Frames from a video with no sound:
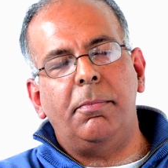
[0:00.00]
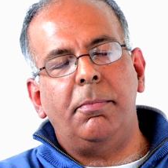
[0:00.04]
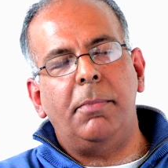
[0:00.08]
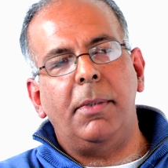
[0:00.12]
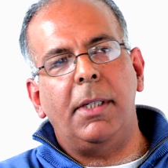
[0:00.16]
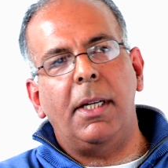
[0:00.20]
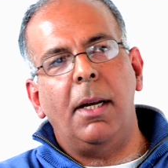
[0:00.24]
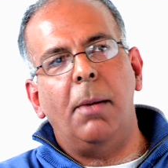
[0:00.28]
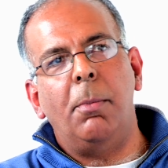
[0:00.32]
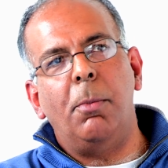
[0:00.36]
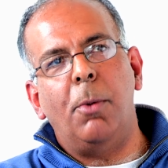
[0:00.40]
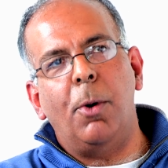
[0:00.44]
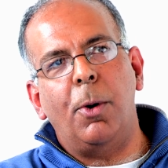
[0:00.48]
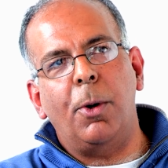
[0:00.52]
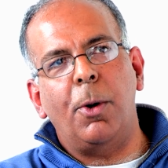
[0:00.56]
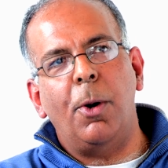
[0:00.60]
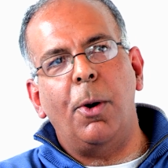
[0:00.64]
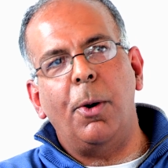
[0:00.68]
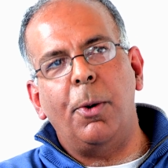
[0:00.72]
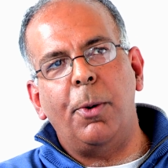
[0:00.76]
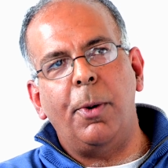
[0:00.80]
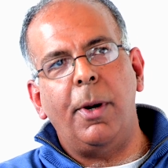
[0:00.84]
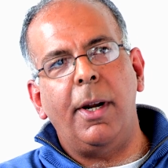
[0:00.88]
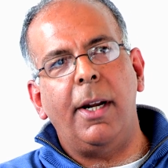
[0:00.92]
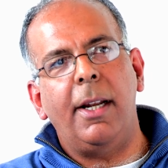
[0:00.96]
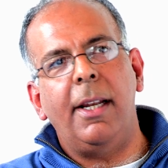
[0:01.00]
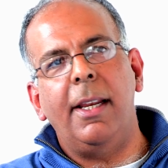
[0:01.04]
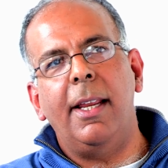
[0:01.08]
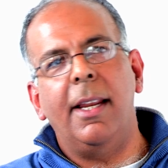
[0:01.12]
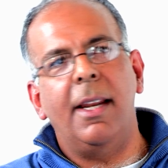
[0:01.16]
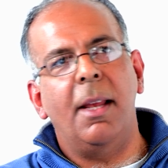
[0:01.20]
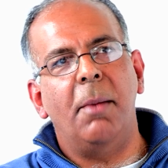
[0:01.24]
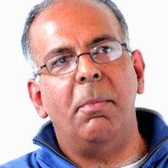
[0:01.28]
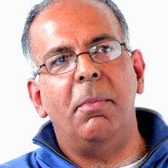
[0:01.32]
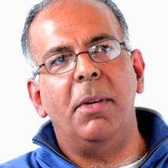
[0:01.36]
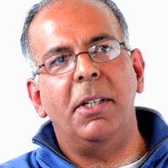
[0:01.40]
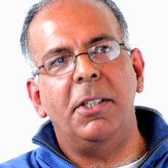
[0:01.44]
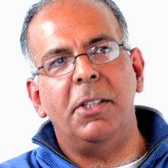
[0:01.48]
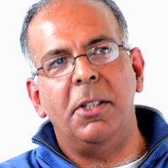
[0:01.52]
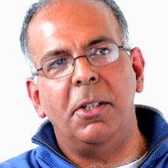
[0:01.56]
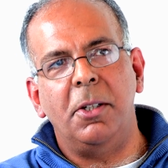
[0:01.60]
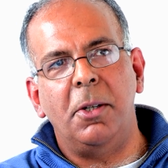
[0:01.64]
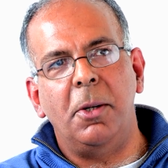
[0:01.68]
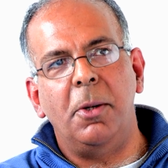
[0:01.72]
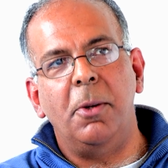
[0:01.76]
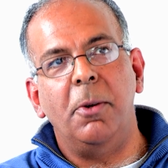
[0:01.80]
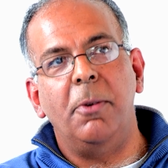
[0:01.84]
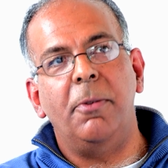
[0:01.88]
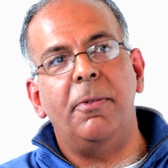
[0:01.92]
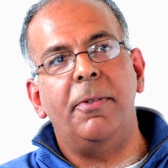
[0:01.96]
become more concretely an ambition
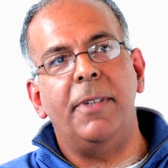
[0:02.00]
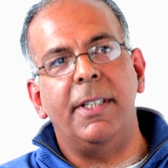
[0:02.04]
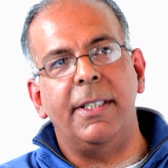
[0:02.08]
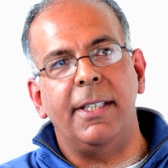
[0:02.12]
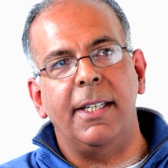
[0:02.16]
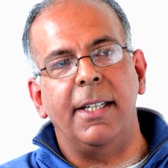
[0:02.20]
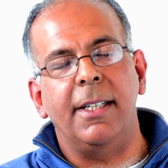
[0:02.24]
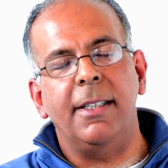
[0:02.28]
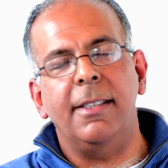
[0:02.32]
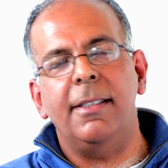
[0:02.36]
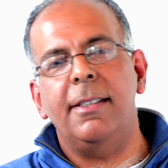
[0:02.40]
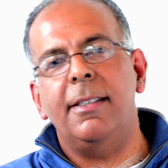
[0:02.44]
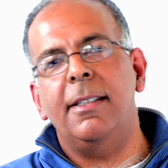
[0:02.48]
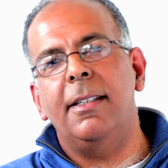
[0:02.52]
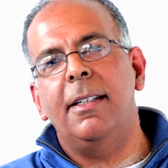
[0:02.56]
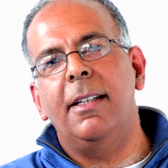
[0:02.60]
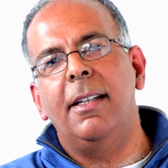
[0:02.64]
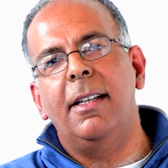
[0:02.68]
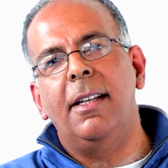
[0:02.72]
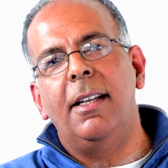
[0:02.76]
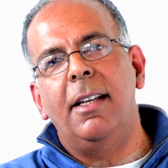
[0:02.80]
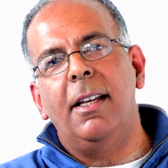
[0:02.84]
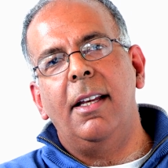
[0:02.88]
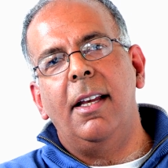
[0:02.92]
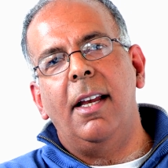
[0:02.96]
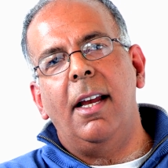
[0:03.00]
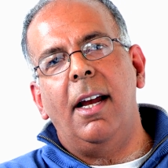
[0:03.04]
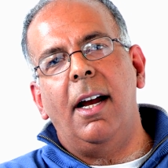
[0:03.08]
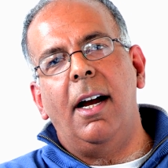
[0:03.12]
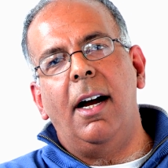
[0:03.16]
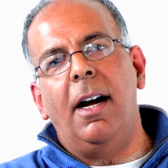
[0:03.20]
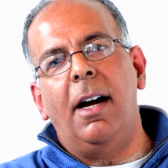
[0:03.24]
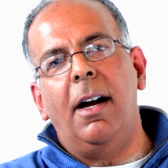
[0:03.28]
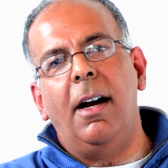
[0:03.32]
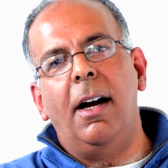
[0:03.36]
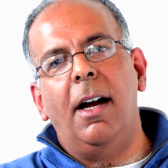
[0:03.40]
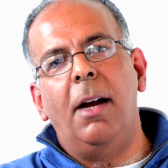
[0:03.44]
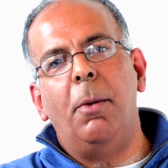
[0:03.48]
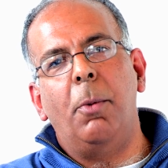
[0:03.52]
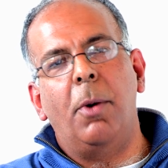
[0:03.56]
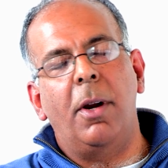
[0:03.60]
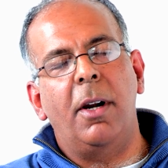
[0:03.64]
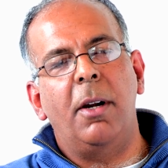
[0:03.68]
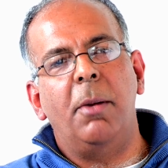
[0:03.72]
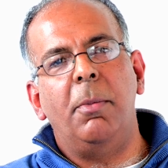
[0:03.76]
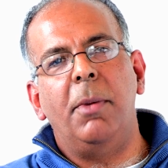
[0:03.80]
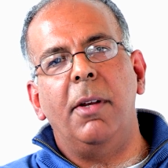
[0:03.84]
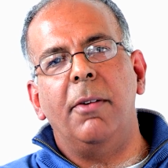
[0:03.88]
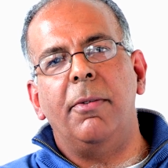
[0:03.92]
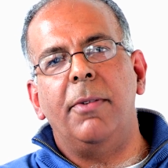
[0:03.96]
to do physics. I
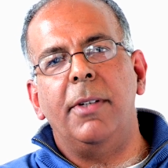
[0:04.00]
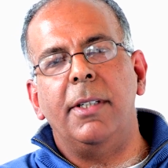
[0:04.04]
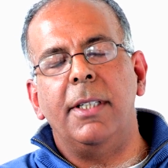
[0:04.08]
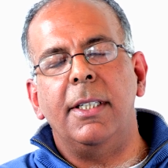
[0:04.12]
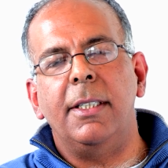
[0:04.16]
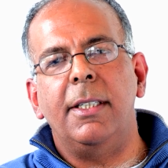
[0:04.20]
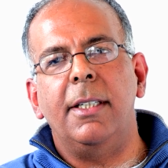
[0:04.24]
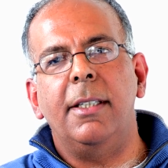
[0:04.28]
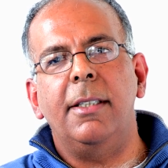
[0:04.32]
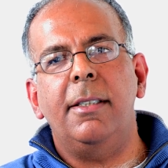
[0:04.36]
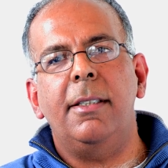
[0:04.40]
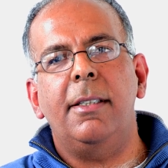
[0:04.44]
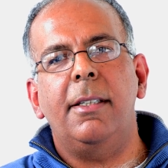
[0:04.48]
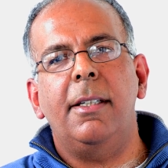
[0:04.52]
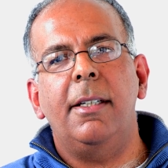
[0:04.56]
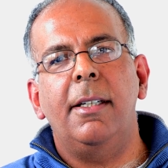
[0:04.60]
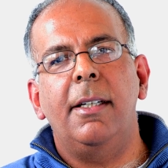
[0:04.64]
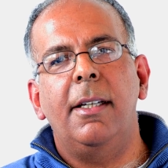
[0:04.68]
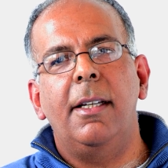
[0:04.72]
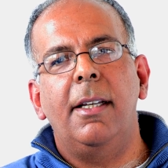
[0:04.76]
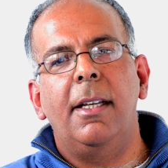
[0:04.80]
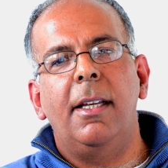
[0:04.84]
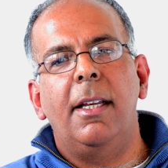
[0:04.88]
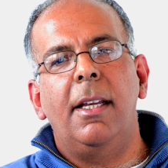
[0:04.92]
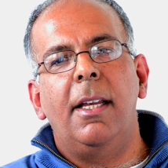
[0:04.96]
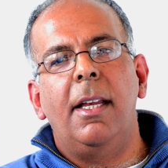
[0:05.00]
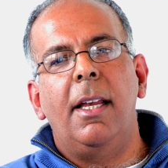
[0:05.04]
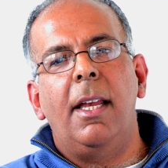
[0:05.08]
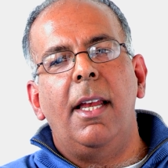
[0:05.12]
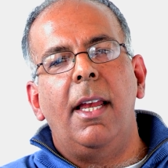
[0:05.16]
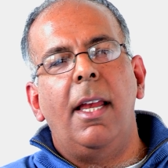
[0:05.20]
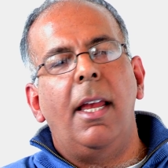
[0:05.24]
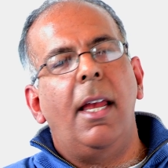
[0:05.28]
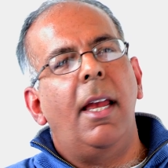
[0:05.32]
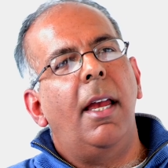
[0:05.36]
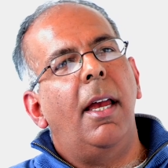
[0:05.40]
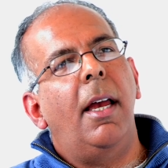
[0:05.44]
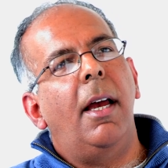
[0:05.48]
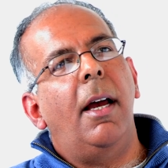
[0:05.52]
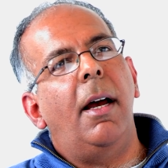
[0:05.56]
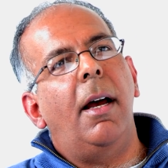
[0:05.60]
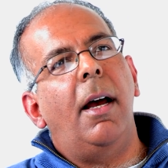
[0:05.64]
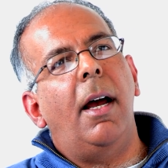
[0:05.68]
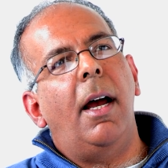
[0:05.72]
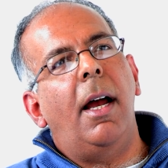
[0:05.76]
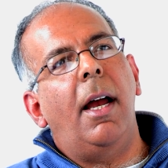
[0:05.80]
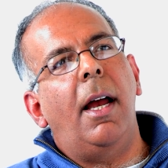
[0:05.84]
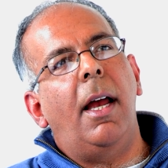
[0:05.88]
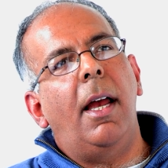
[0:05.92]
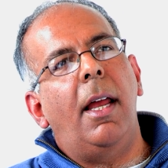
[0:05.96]
wanted to be a physicist.
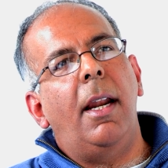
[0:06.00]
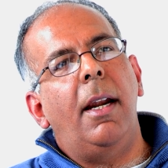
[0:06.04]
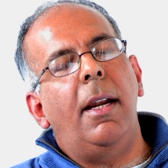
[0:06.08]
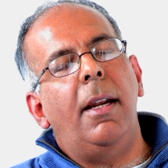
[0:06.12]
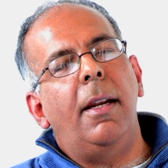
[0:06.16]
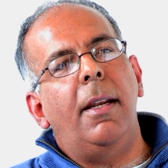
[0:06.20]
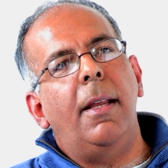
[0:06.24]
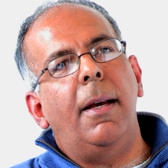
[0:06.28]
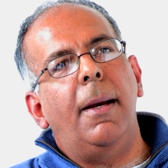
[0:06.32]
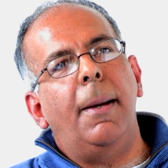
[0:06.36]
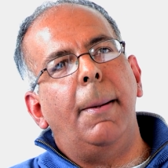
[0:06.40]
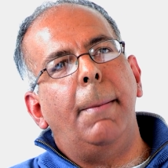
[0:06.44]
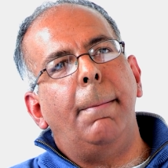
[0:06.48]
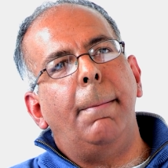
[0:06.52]
And